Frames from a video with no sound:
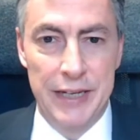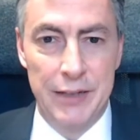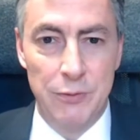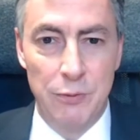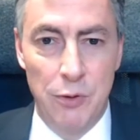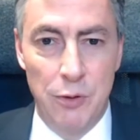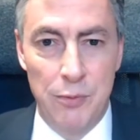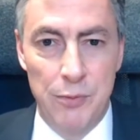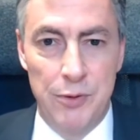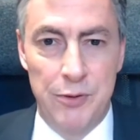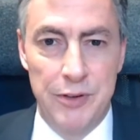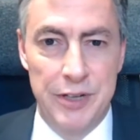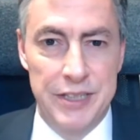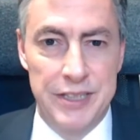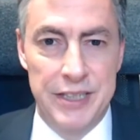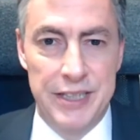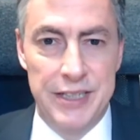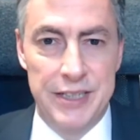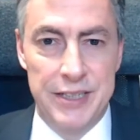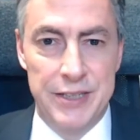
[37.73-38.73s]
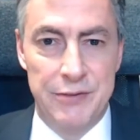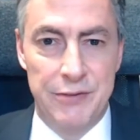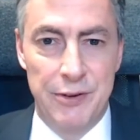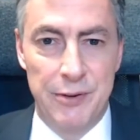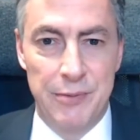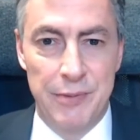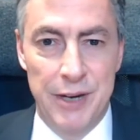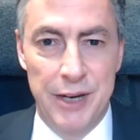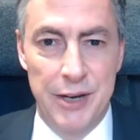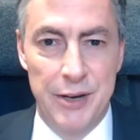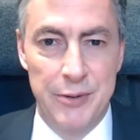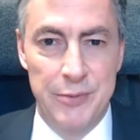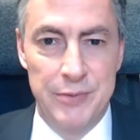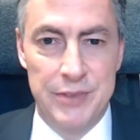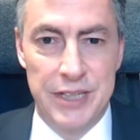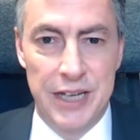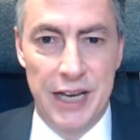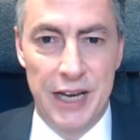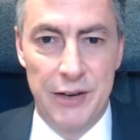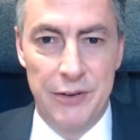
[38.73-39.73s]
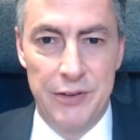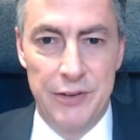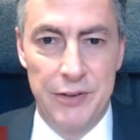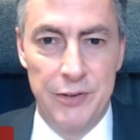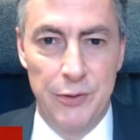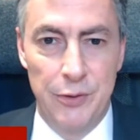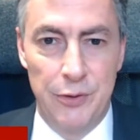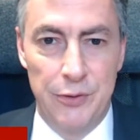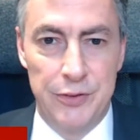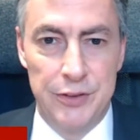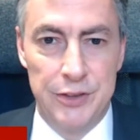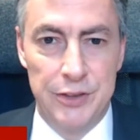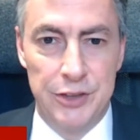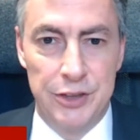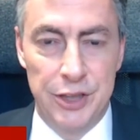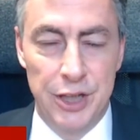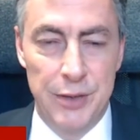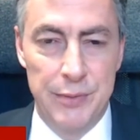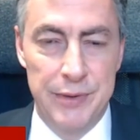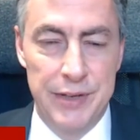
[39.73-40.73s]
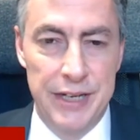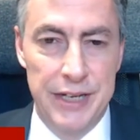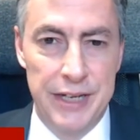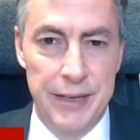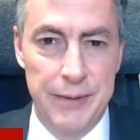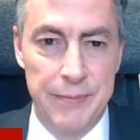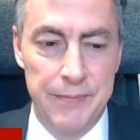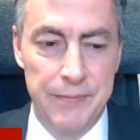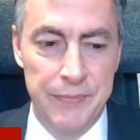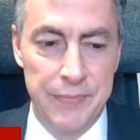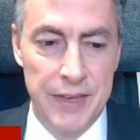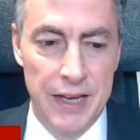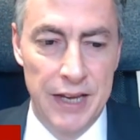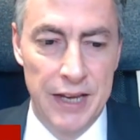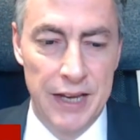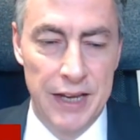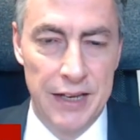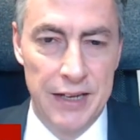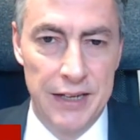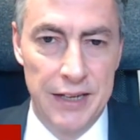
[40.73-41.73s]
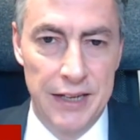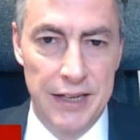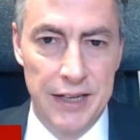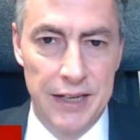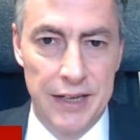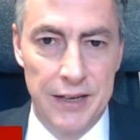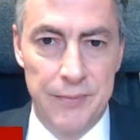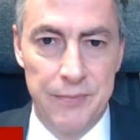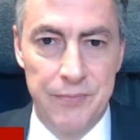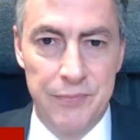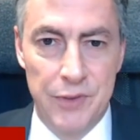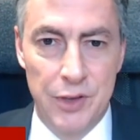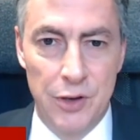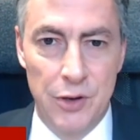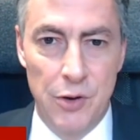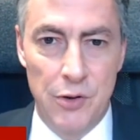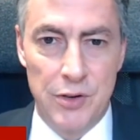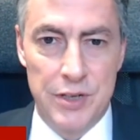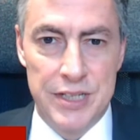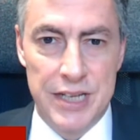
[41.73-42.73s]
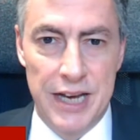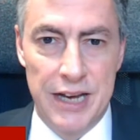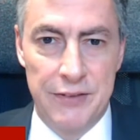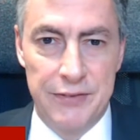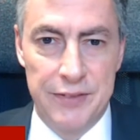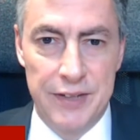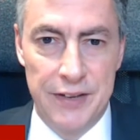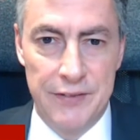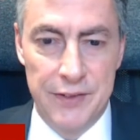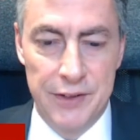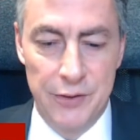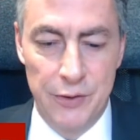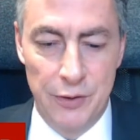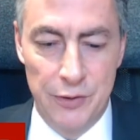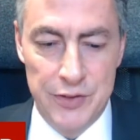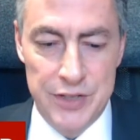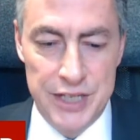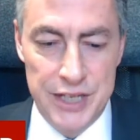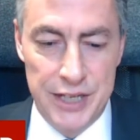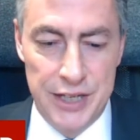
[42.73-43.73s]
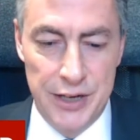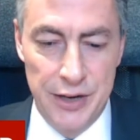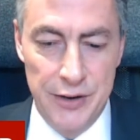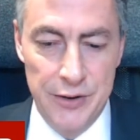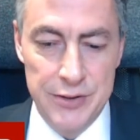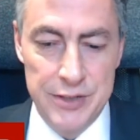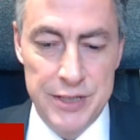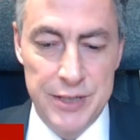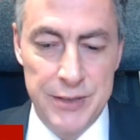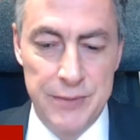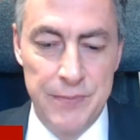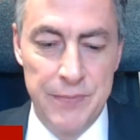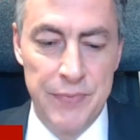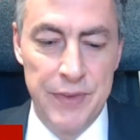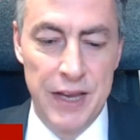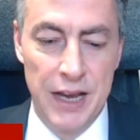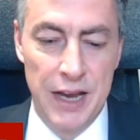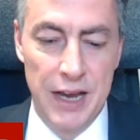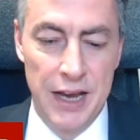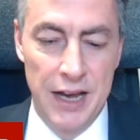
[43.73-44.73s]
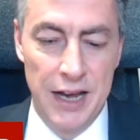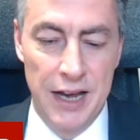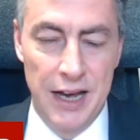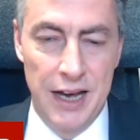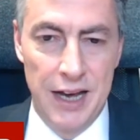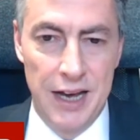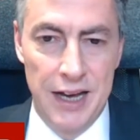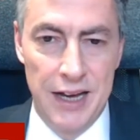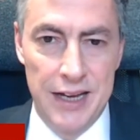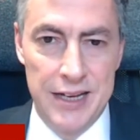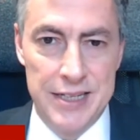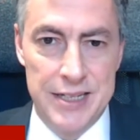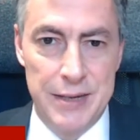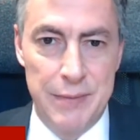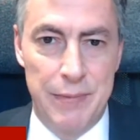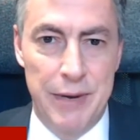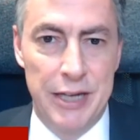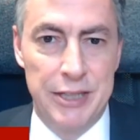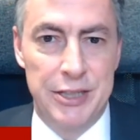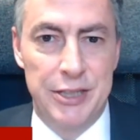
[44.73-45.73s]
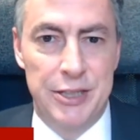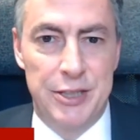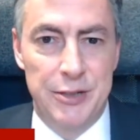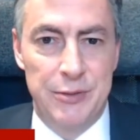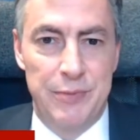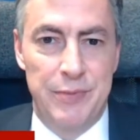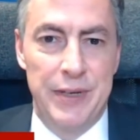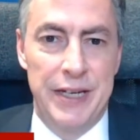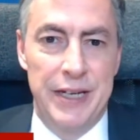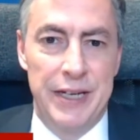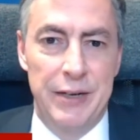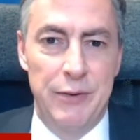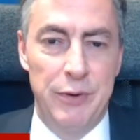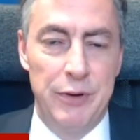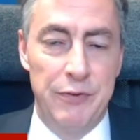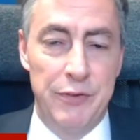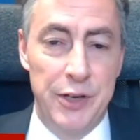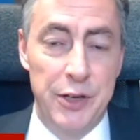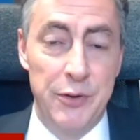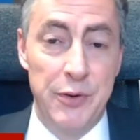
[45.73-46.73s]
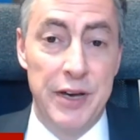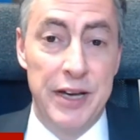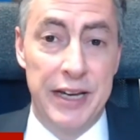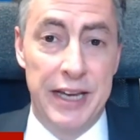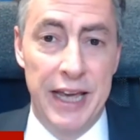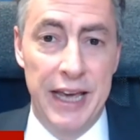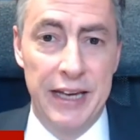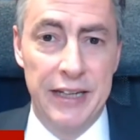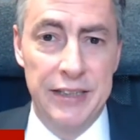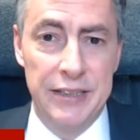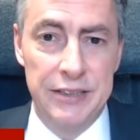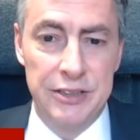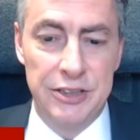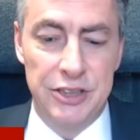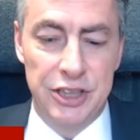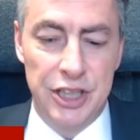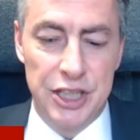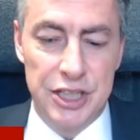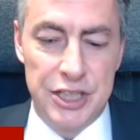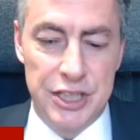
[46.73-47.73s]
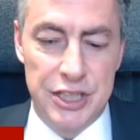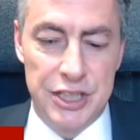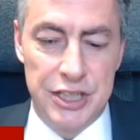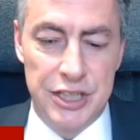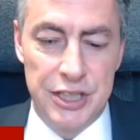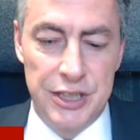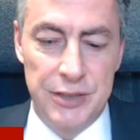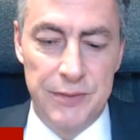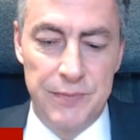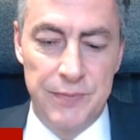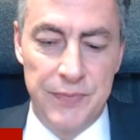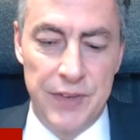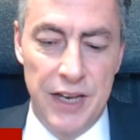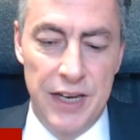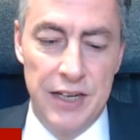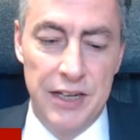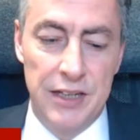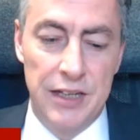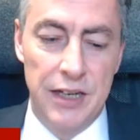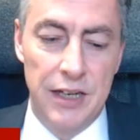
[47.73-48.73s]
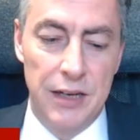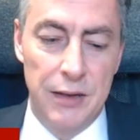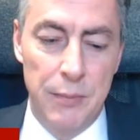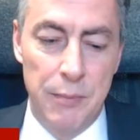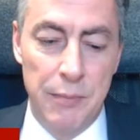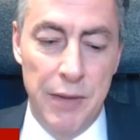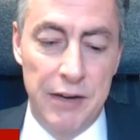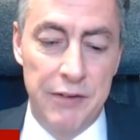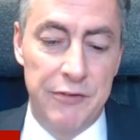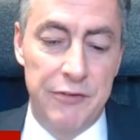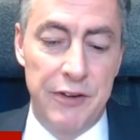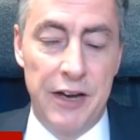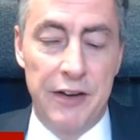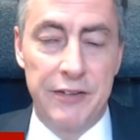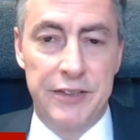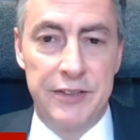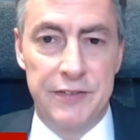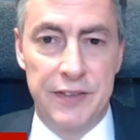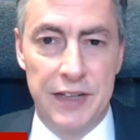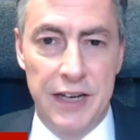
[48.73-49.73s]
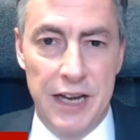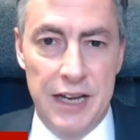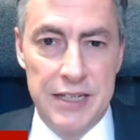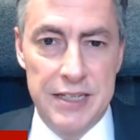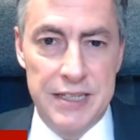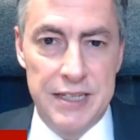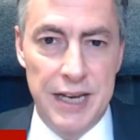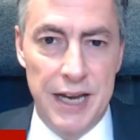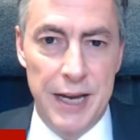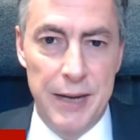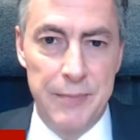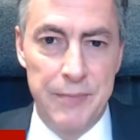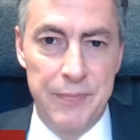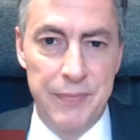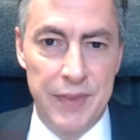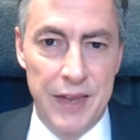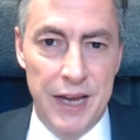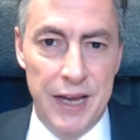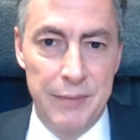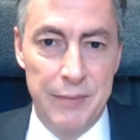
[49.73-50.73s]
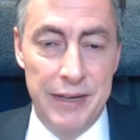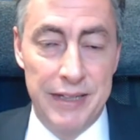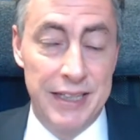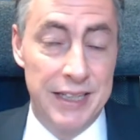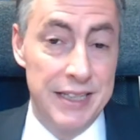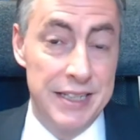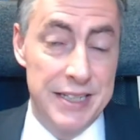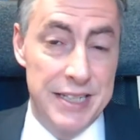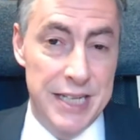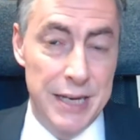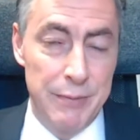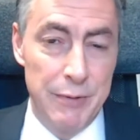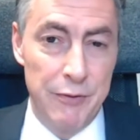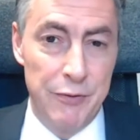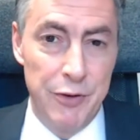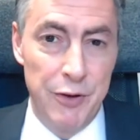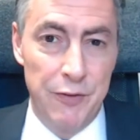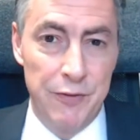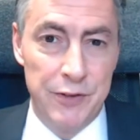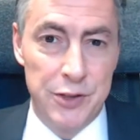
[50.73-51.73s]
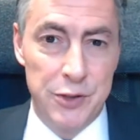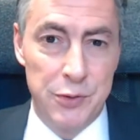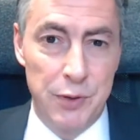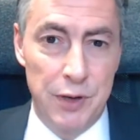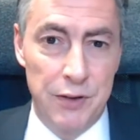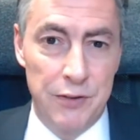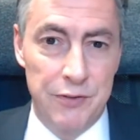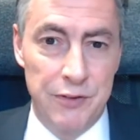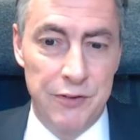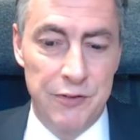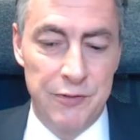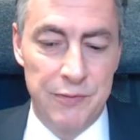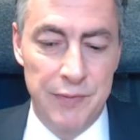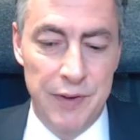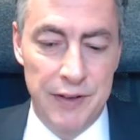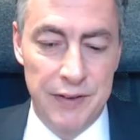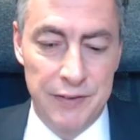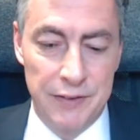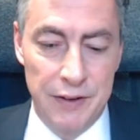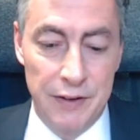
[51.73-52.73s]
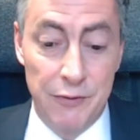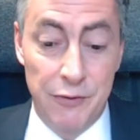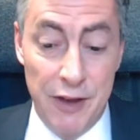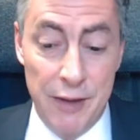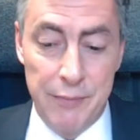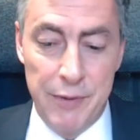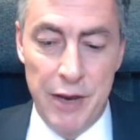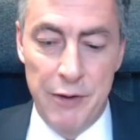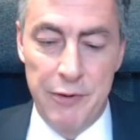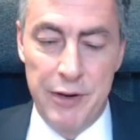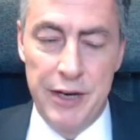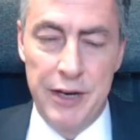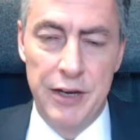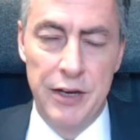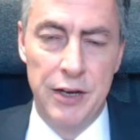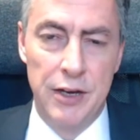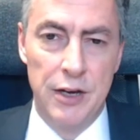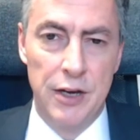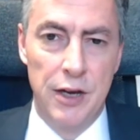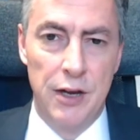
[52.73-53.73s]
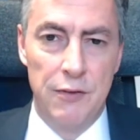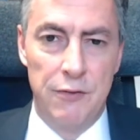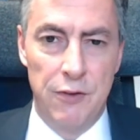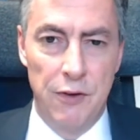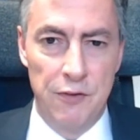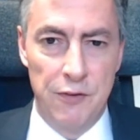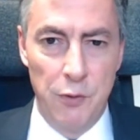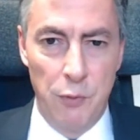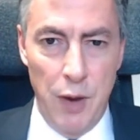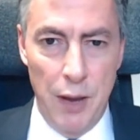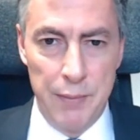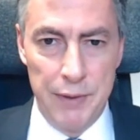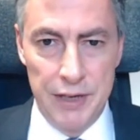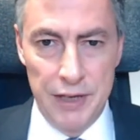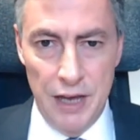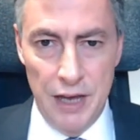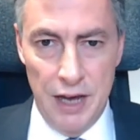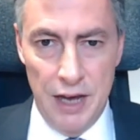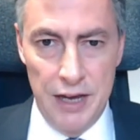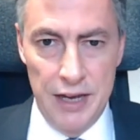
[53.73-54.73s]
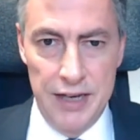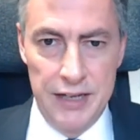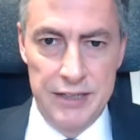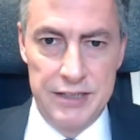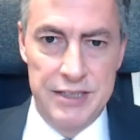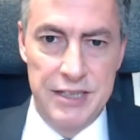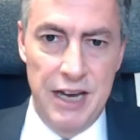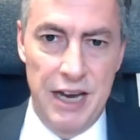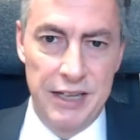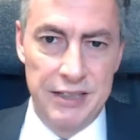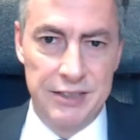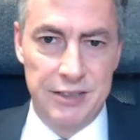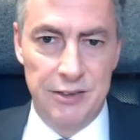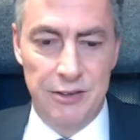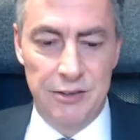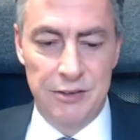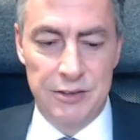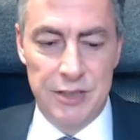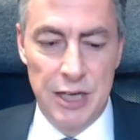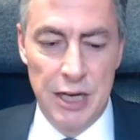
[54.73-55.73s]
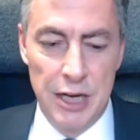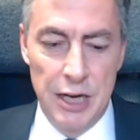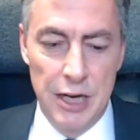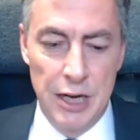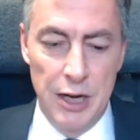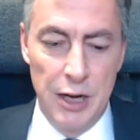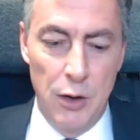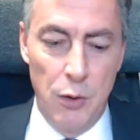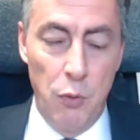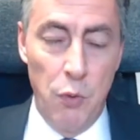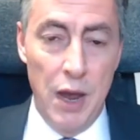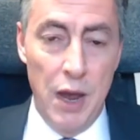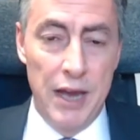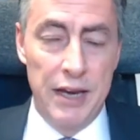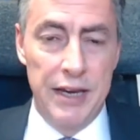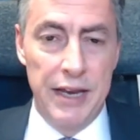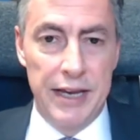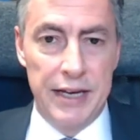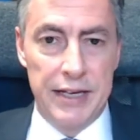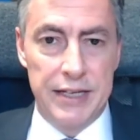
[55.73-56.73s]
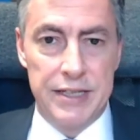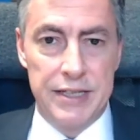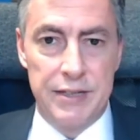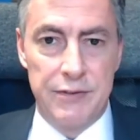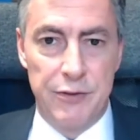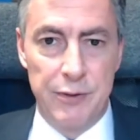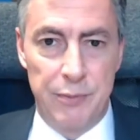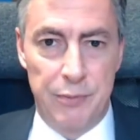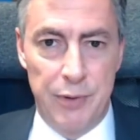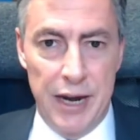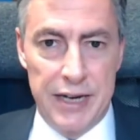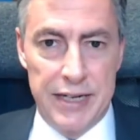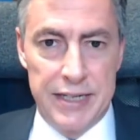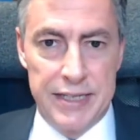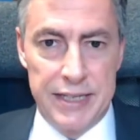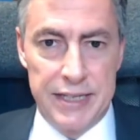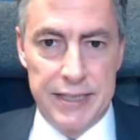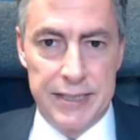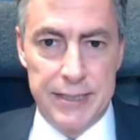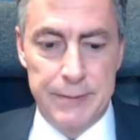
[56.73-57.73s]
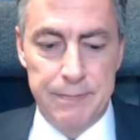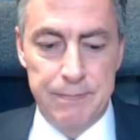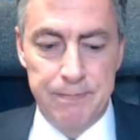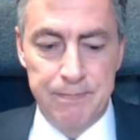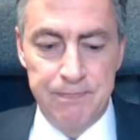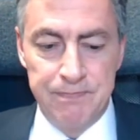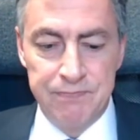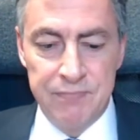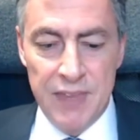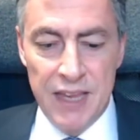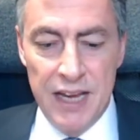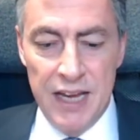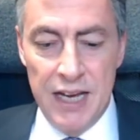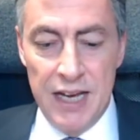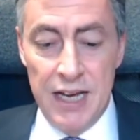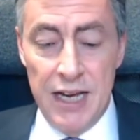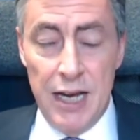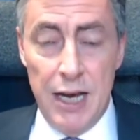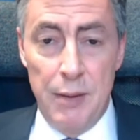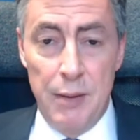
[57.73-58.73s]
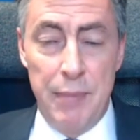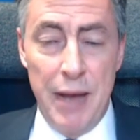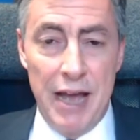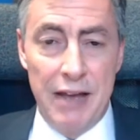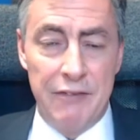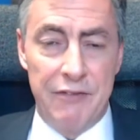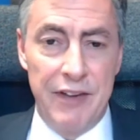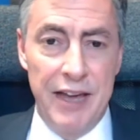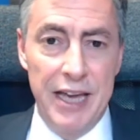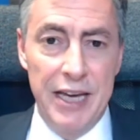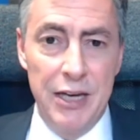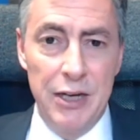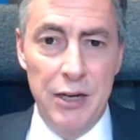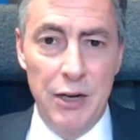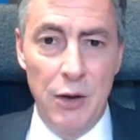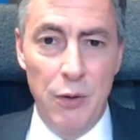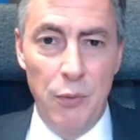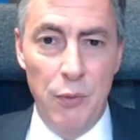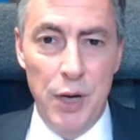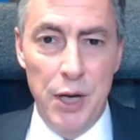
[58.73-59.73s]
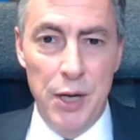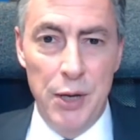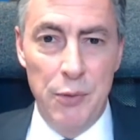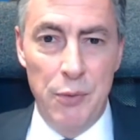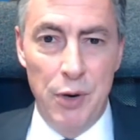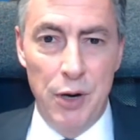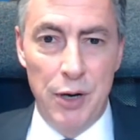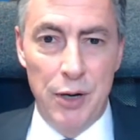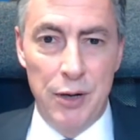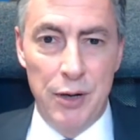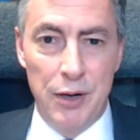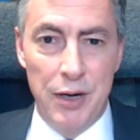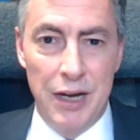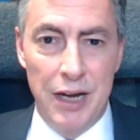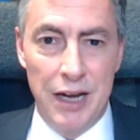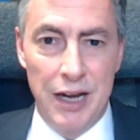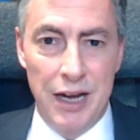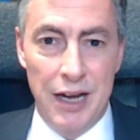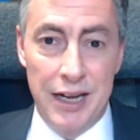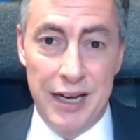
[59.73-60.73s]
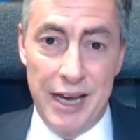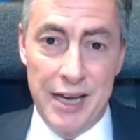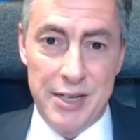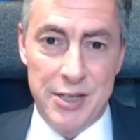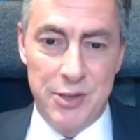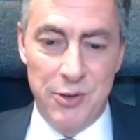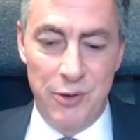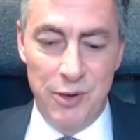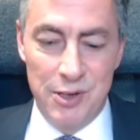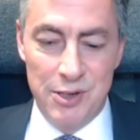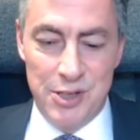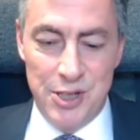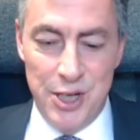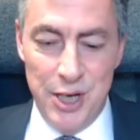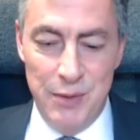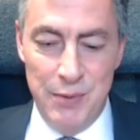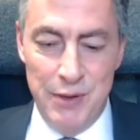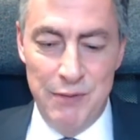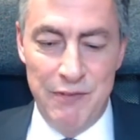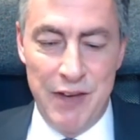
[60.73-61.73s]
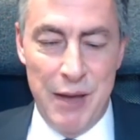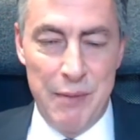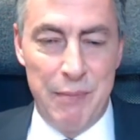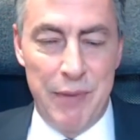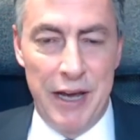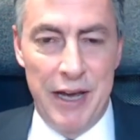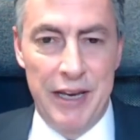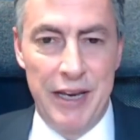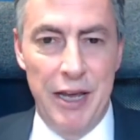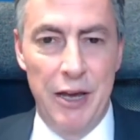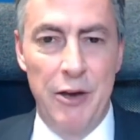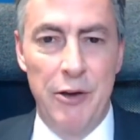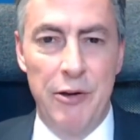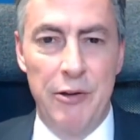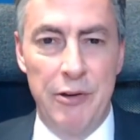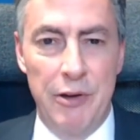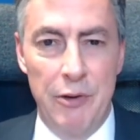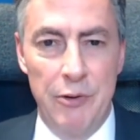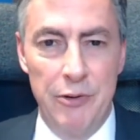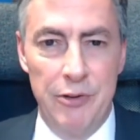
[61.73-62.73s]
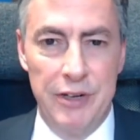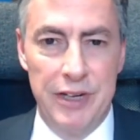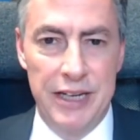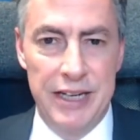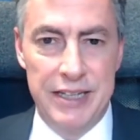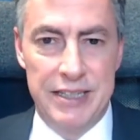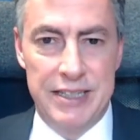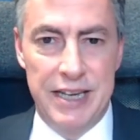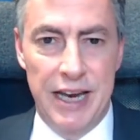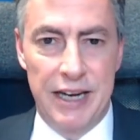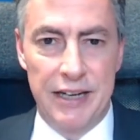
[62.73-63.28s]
me and warm greetings from my hometown in Northern Germany near Cuxhaven at the North Sea coast. It's a pleasure to be with you again, just a little month after the last time. I met at least some of you on the 12th of February for the webinar entitled Where Next for Brexit. Back then, we were, I guess, all assuming that by now only